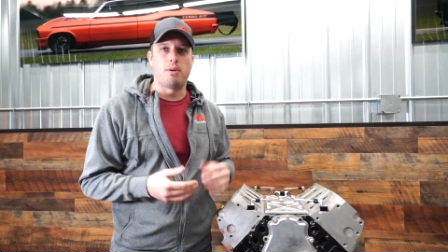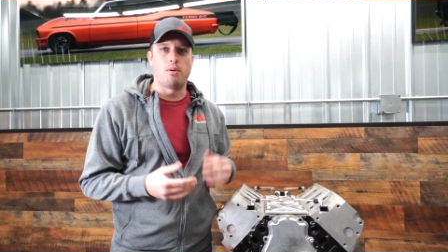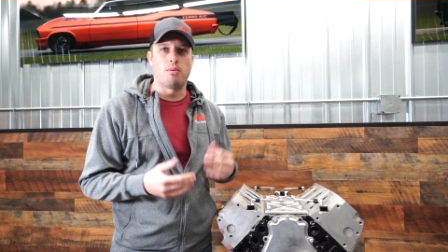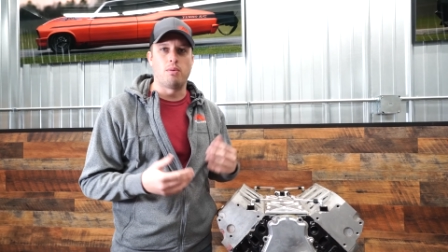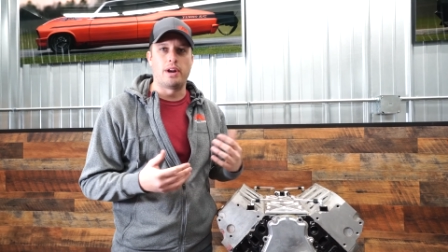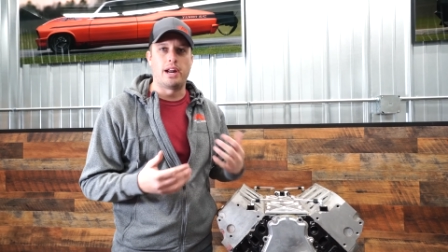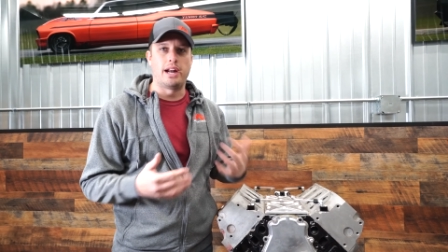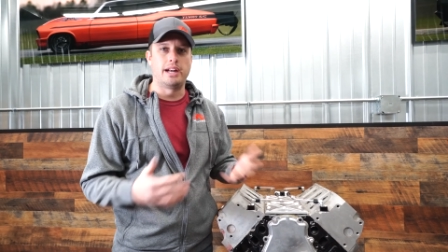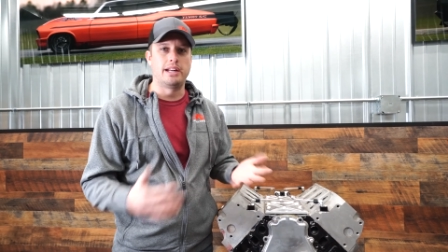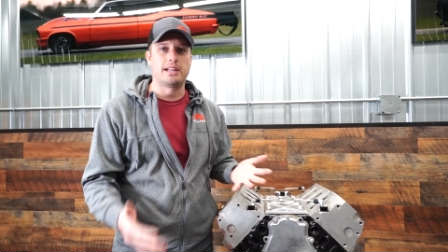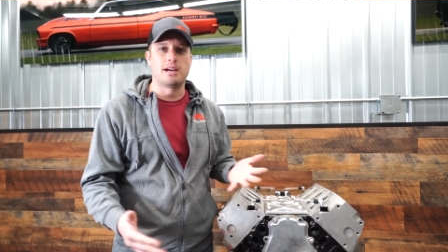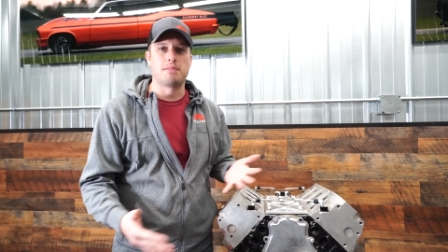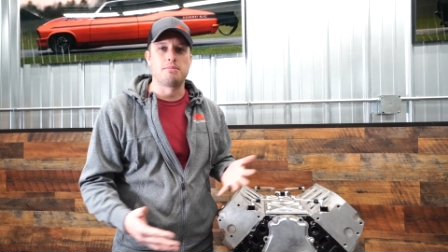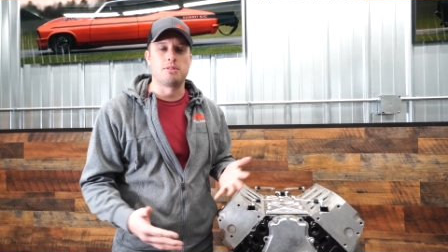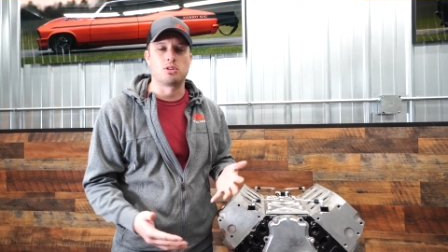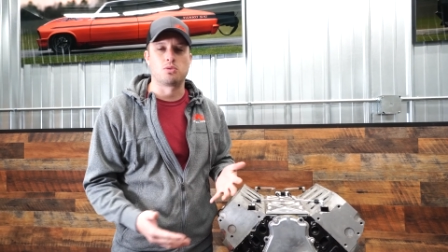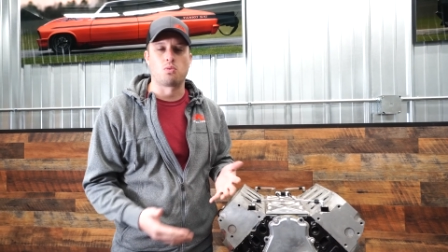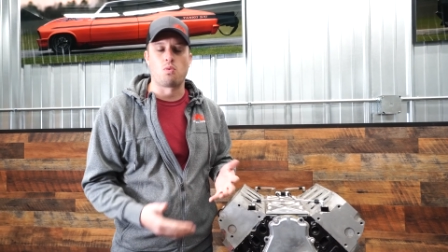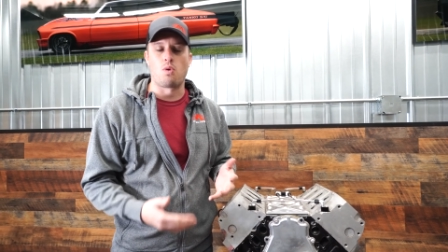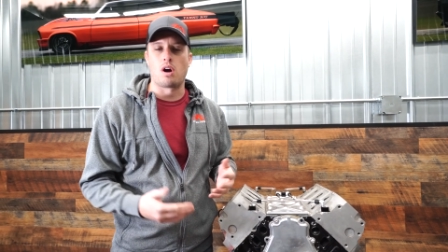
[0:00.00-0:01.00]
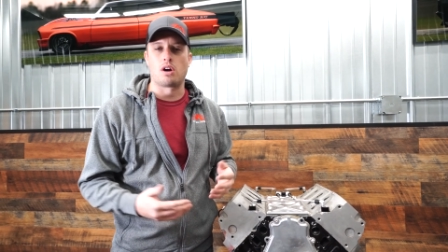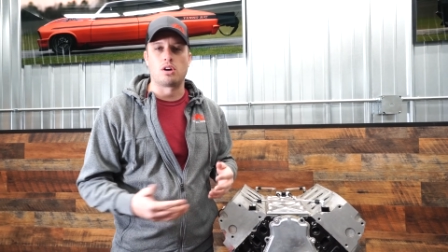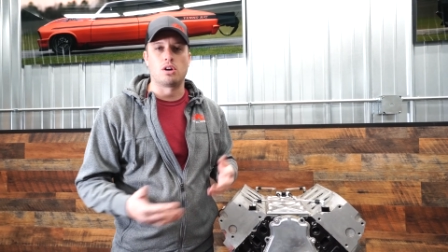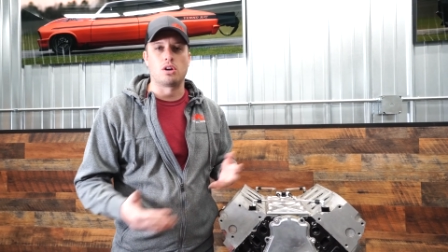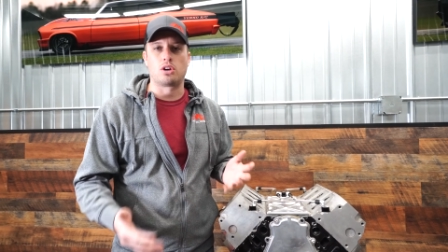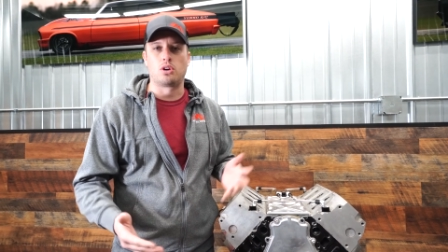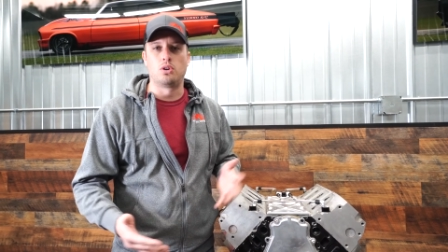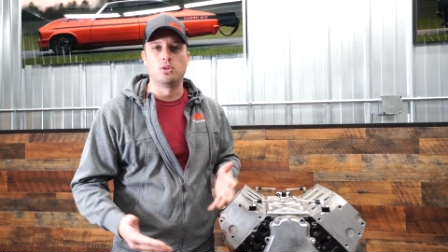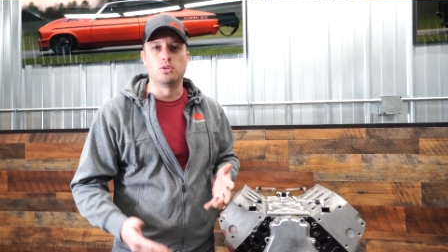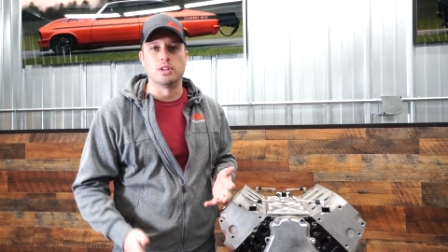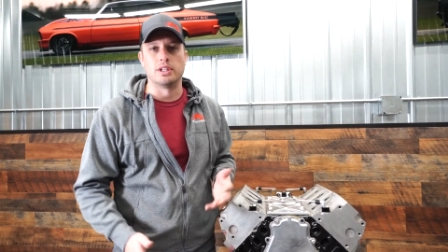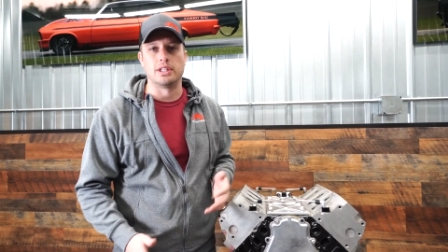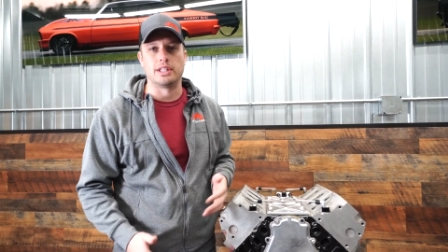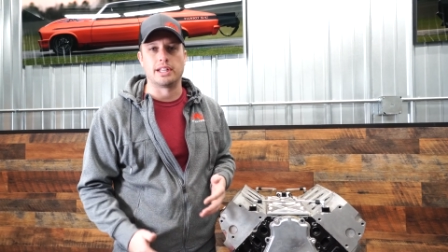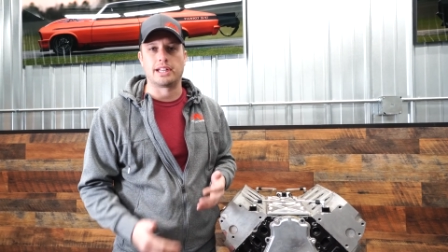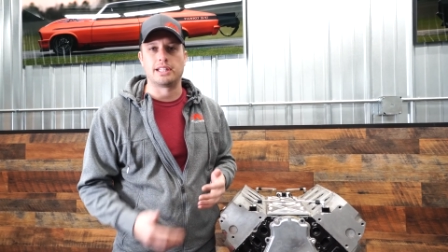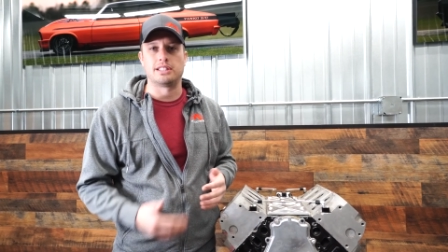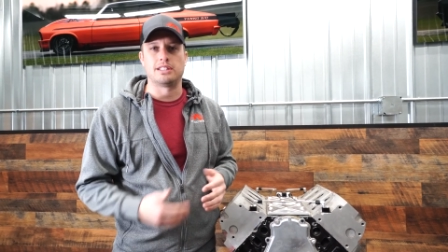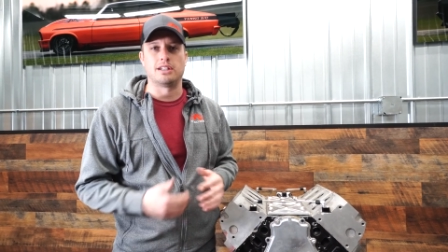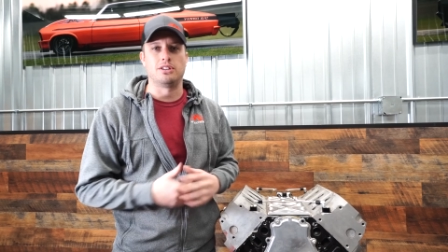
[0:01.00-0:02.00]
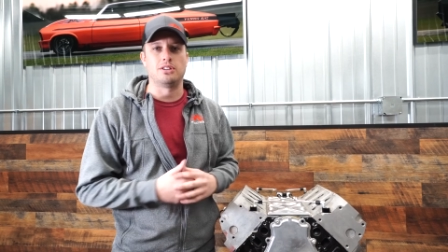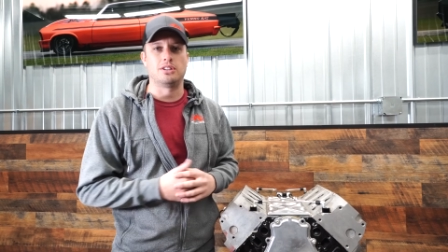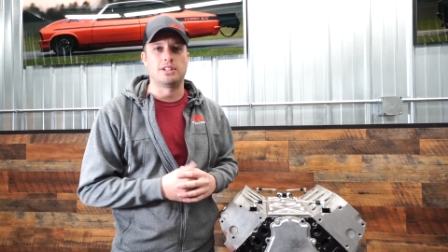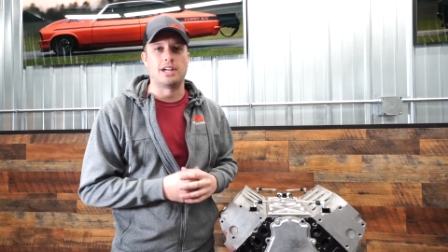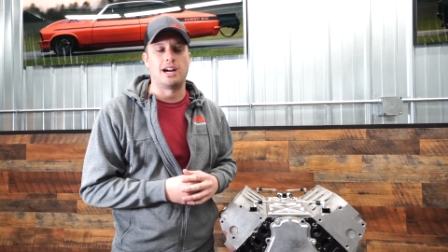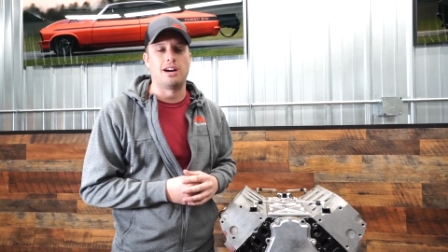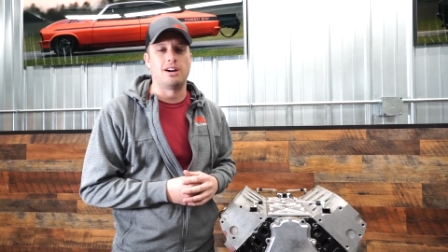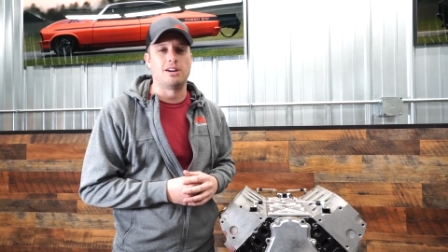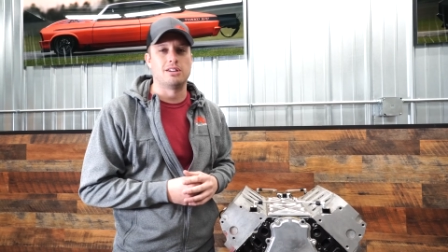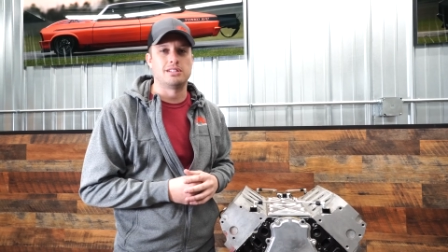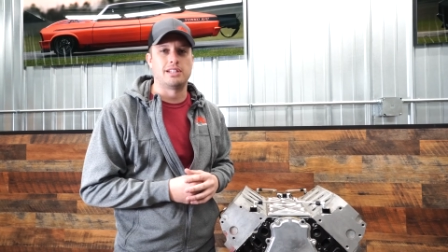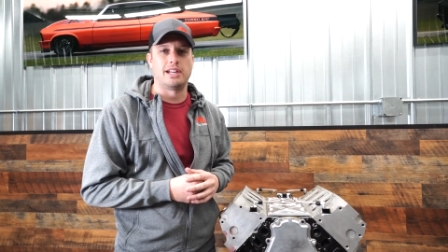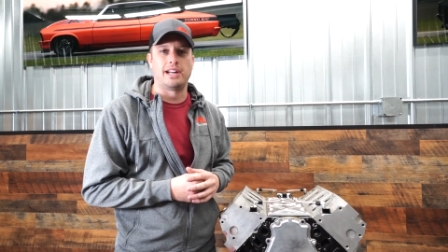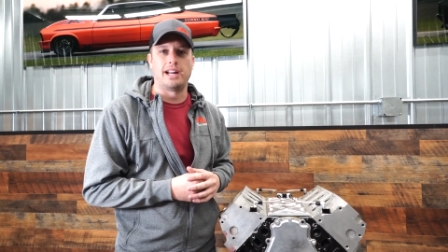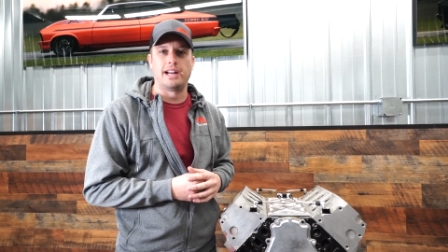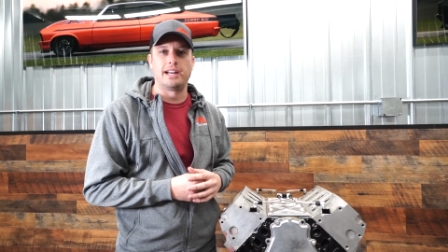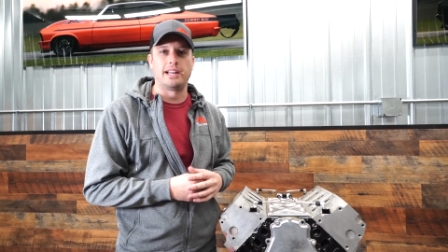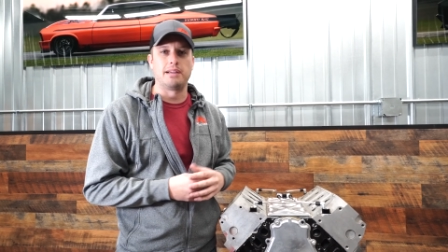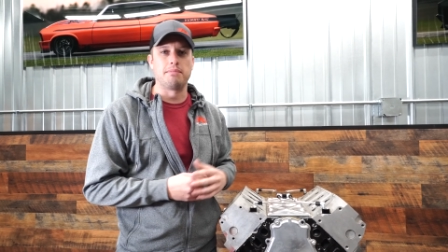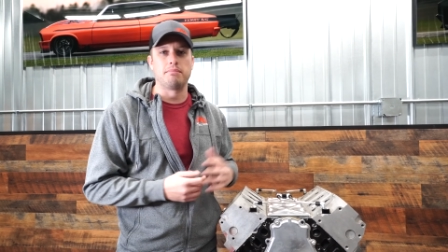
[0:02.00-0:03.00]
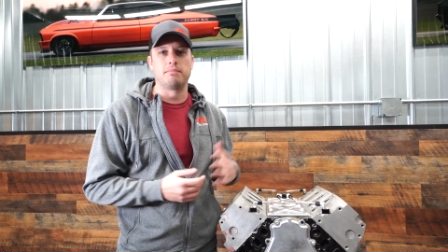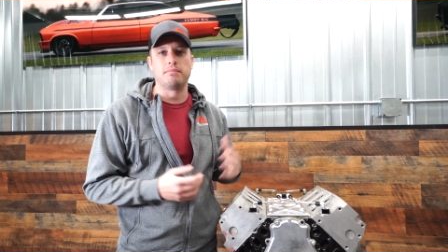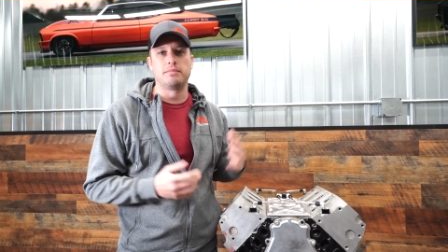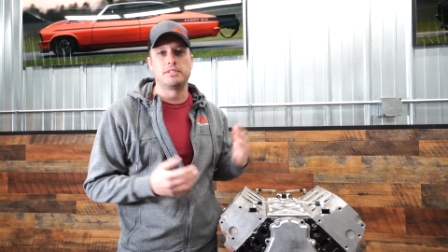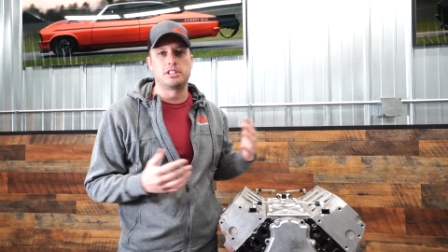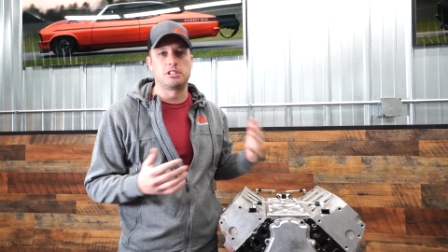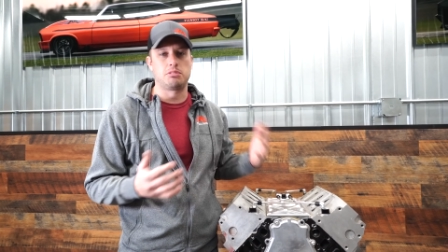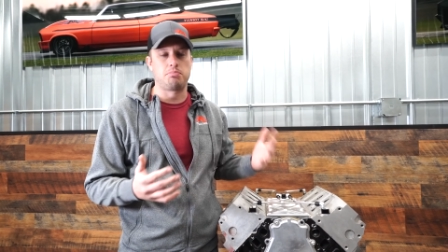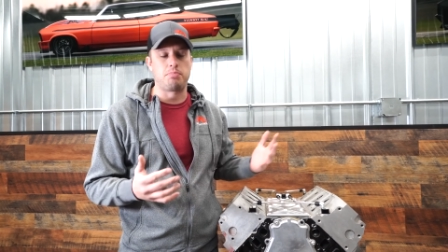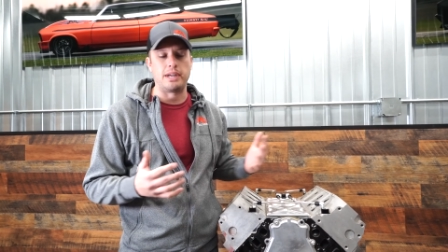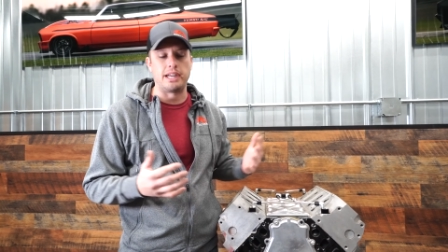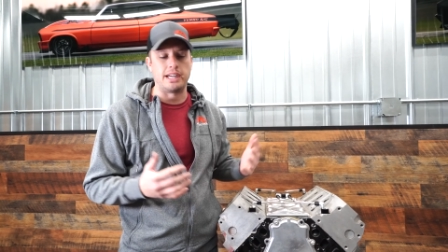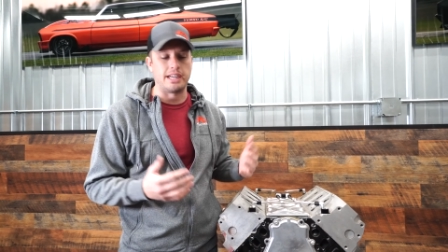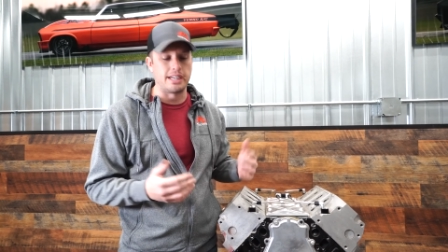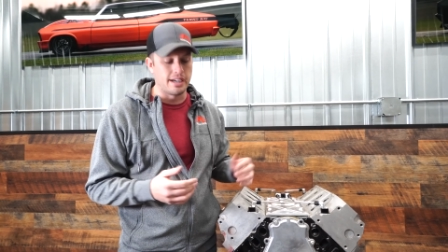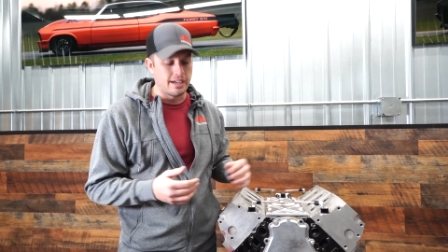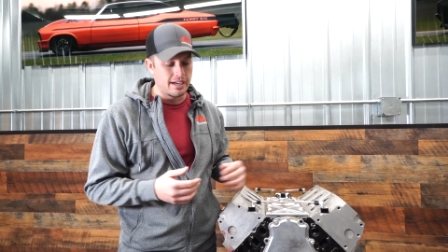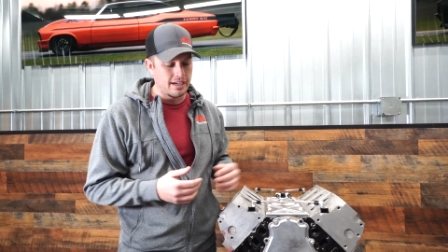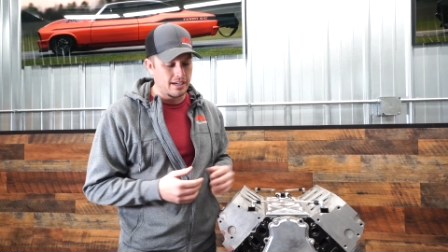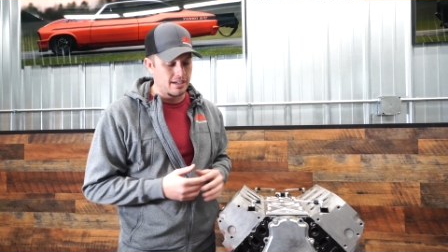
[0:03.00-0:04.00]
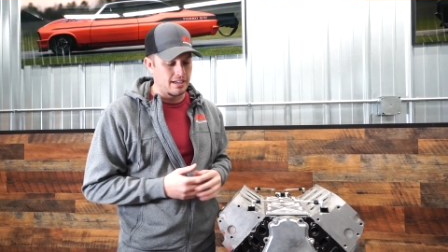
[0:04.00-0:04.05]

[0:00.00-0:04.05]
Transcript: But when anytime there's water or coolant that gets on your tires at any speed,